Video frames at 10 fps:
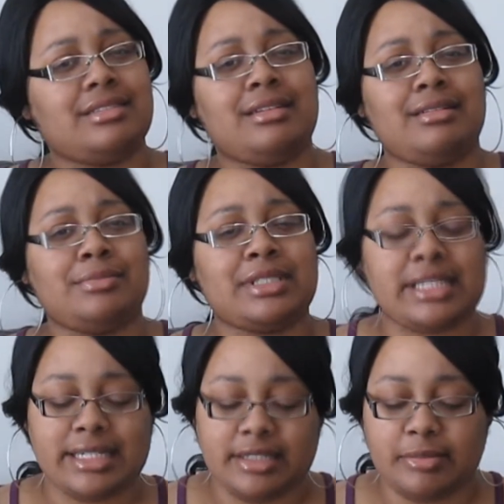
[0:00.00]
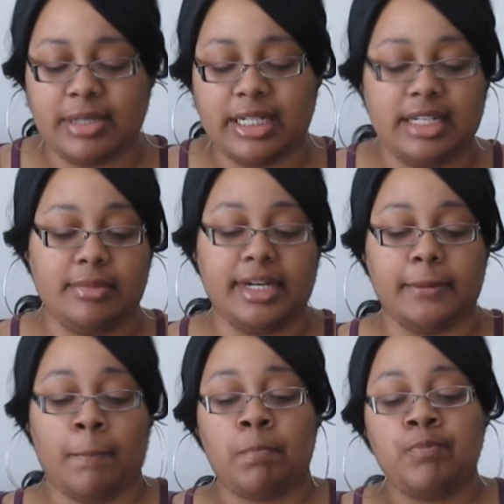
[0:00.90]
You know what I'm saying? But
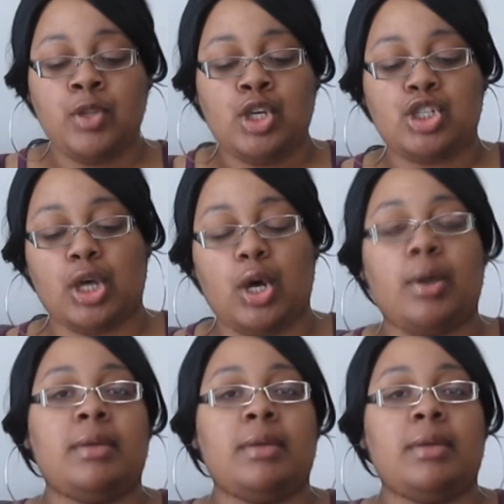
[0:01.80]
anyway, so